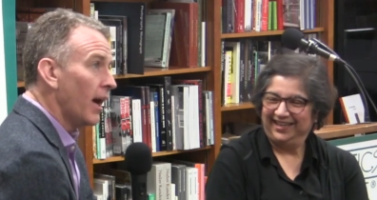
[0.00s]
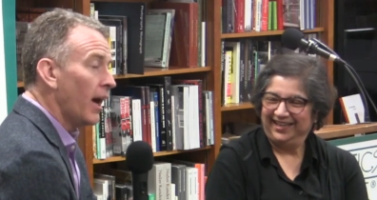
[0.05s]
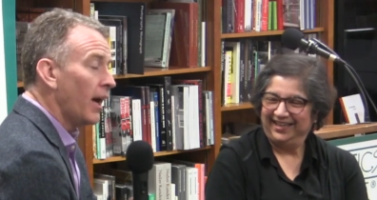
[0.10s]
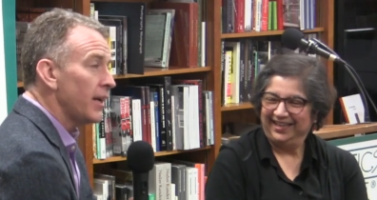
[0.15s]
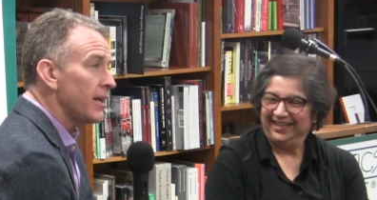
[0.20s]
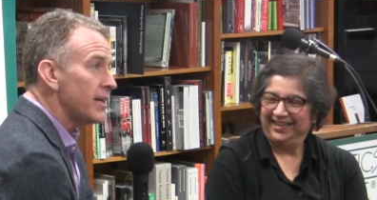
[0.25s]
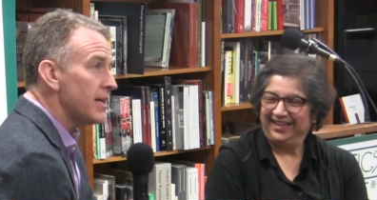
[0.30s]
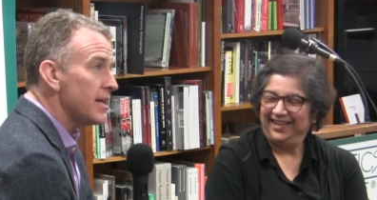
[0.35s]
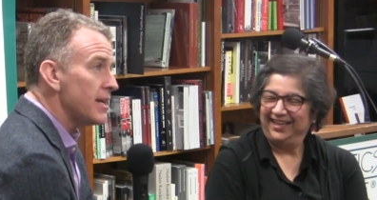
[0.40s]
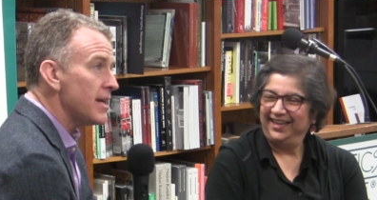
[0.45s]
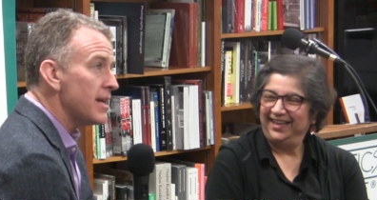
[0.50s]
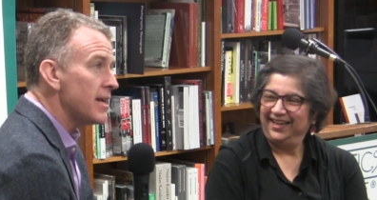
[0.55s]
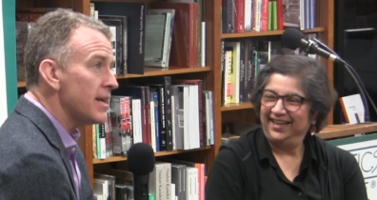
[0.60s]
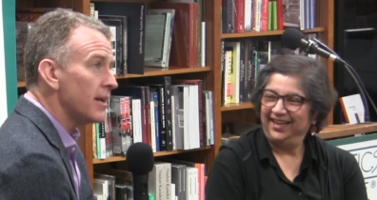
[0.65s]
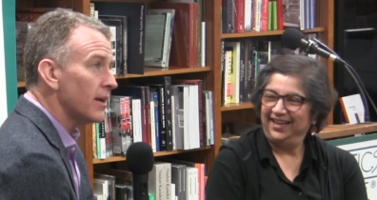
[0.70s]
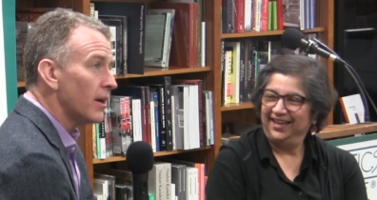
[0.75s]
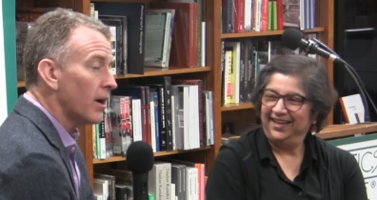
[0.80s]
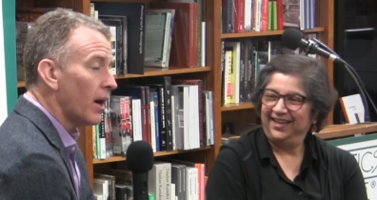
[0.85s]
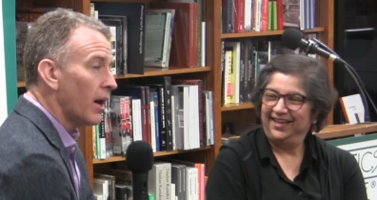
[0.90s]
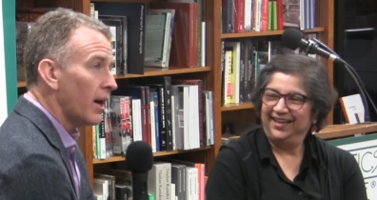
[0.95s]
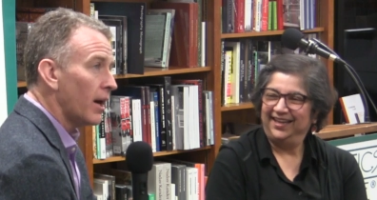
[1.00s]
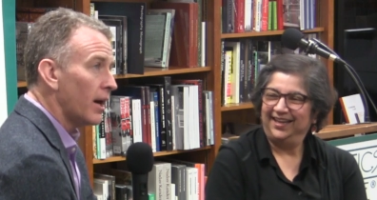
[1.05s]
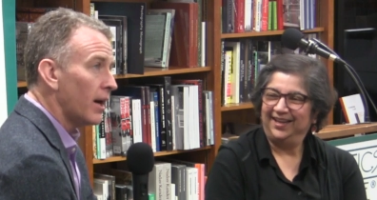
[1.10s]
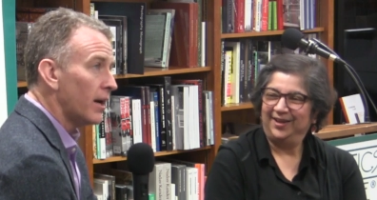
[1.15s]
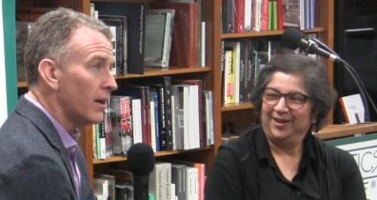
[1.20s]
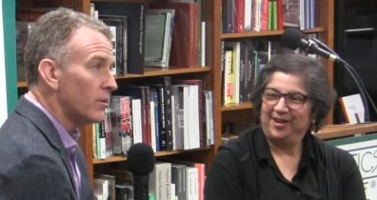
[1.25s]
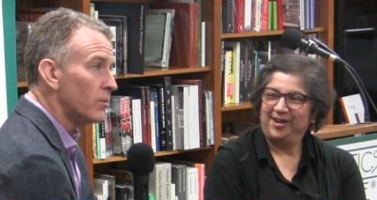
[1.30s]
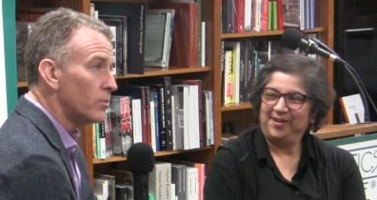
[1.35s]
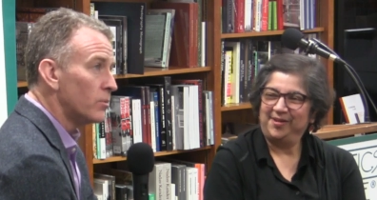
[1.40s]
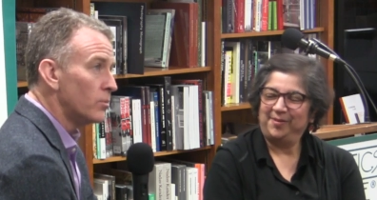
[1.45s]
Speaker 1: He
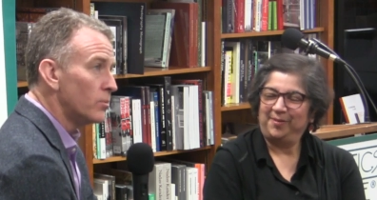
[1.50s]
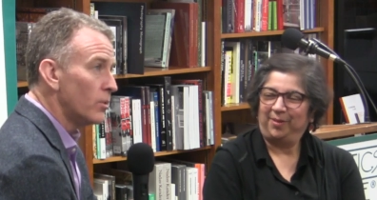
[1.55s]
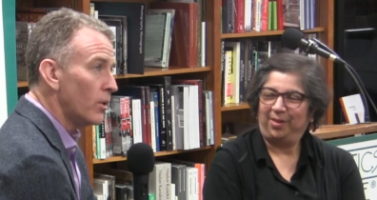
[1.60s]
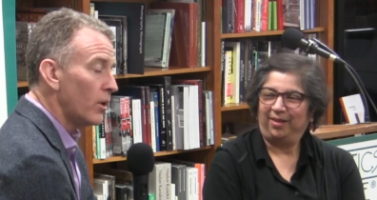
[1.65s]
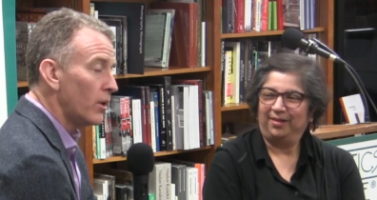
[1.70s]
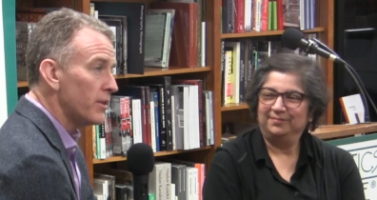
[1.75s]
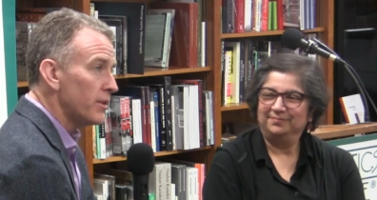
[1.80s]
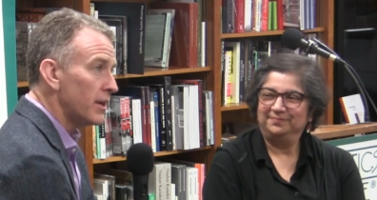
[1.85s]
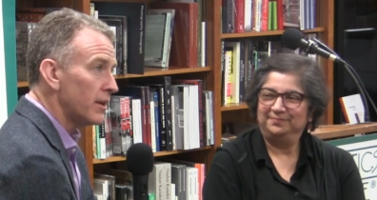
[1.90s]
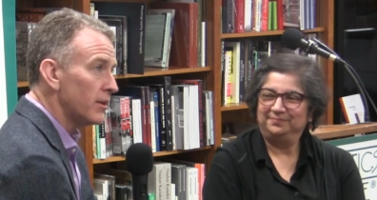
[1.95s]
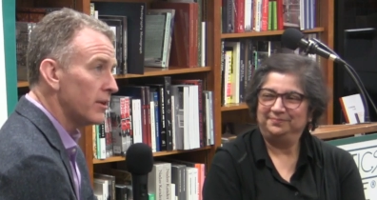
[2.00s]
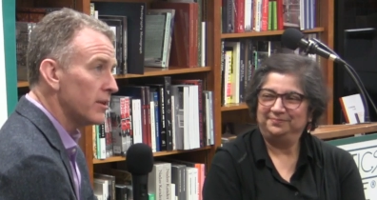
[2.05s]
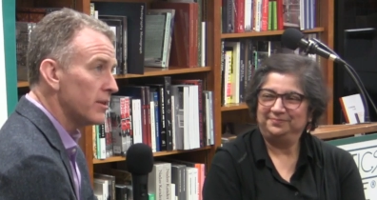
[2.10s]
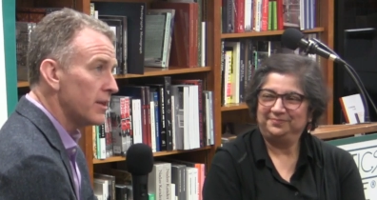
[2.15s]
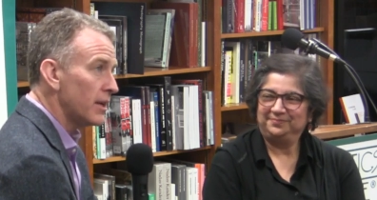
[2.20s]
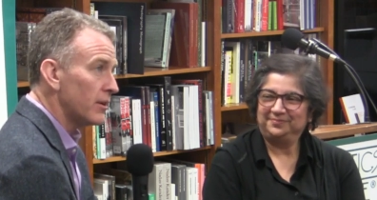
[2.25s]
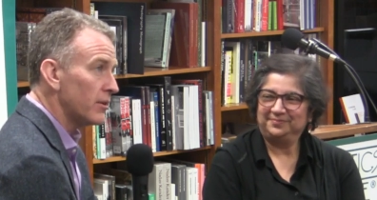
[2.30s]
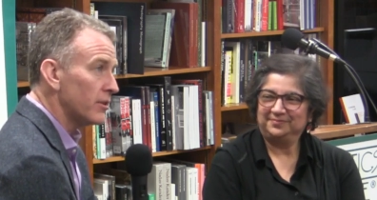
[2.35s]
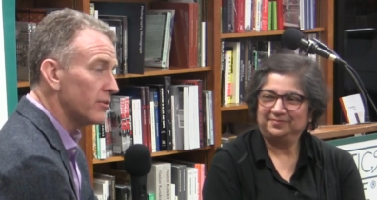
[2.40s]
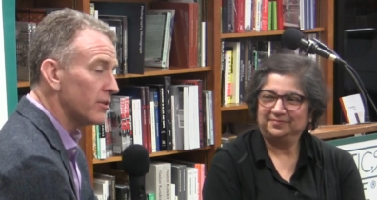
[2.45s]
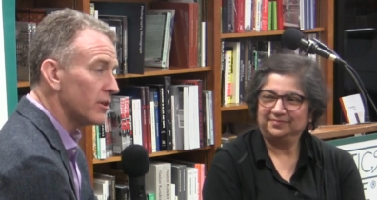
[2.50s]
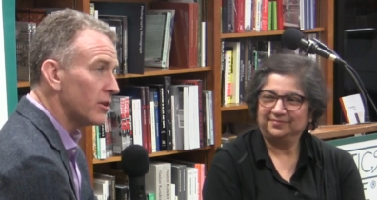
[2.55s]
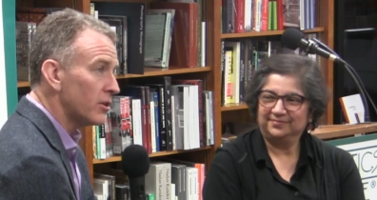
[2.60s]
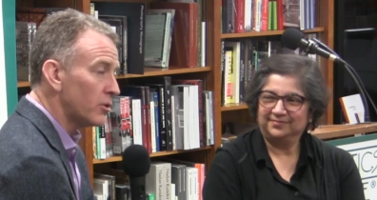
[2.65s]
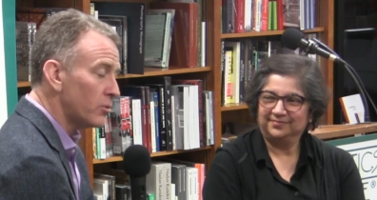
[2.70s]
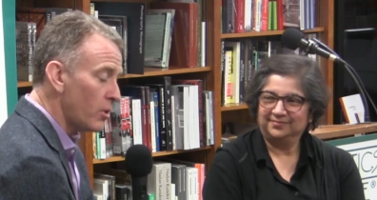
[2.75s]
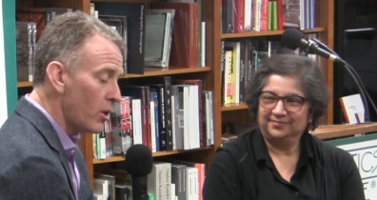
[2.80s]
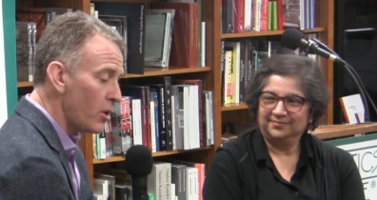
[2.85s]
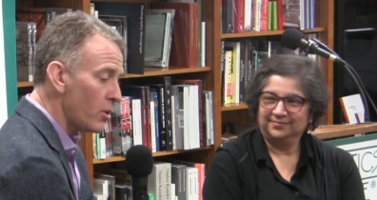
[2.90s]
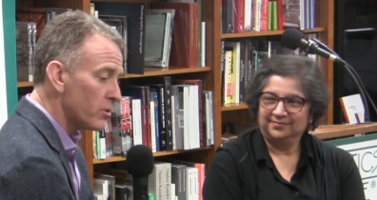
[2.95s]
uh, wrote... There, there is a
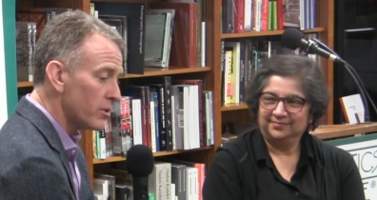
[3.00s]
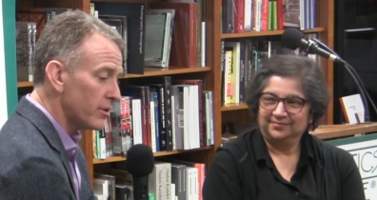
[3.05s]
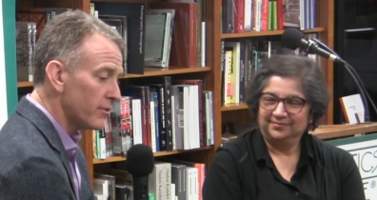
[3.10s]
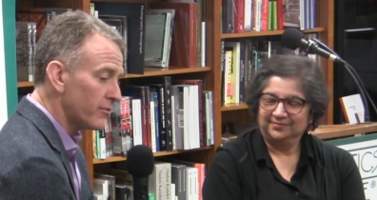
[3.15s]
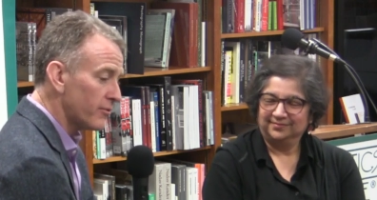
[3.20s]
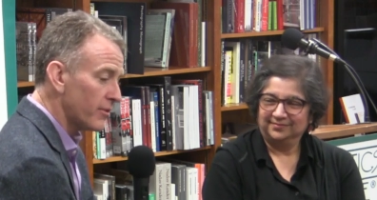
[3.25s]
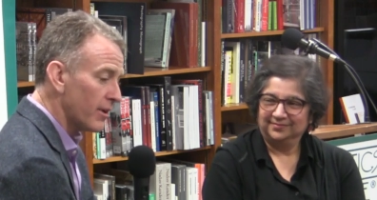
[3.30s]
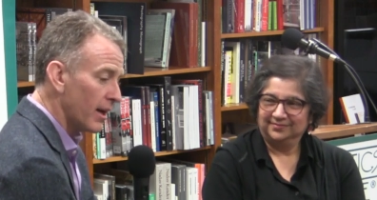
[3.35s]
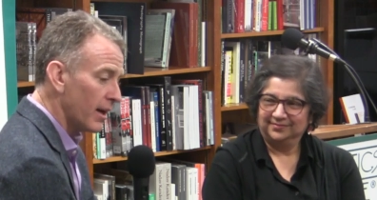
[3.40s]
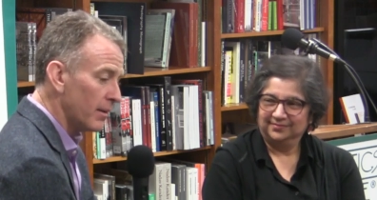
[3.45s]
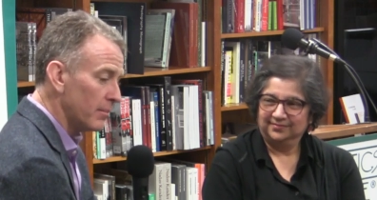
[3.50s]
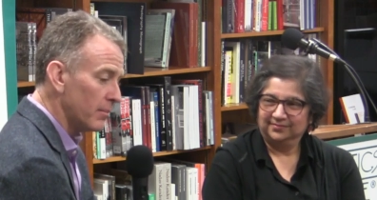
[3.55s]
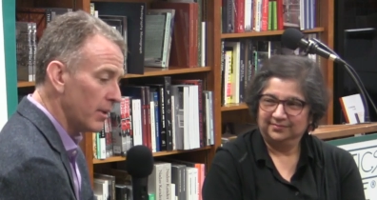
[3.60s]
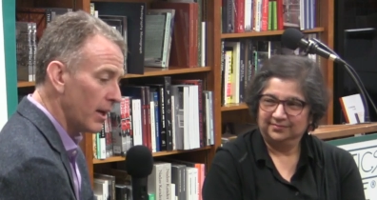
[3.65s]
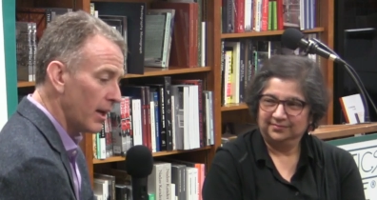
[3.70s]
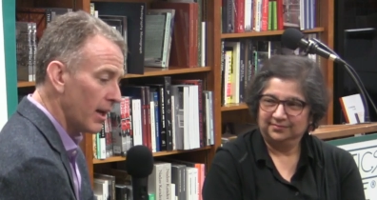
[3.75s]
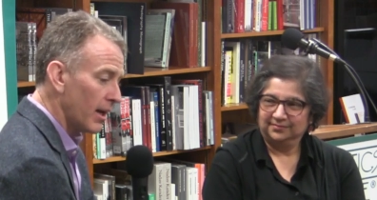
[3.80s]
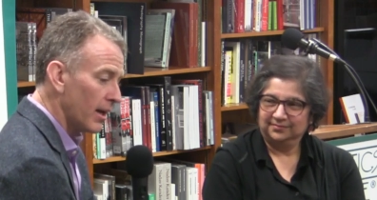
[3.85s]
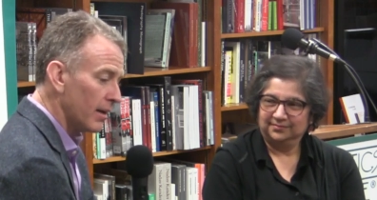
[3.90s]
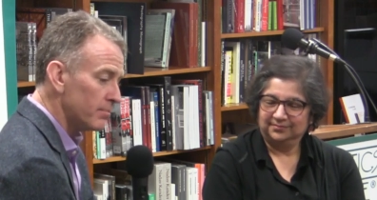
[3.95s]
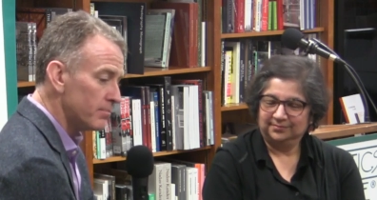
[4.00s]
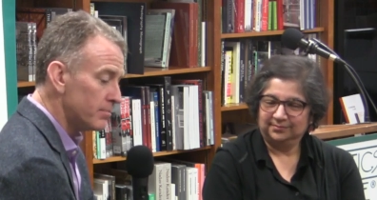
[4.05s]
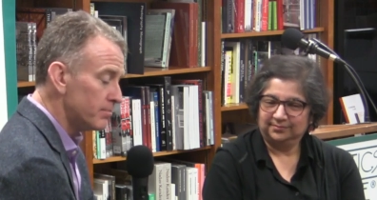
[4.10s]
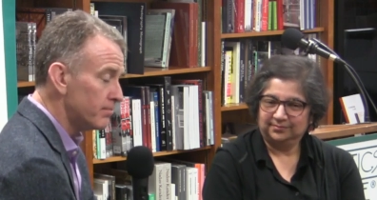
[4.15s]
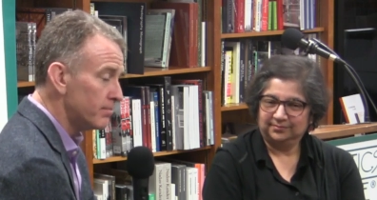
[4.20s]
quote from uh,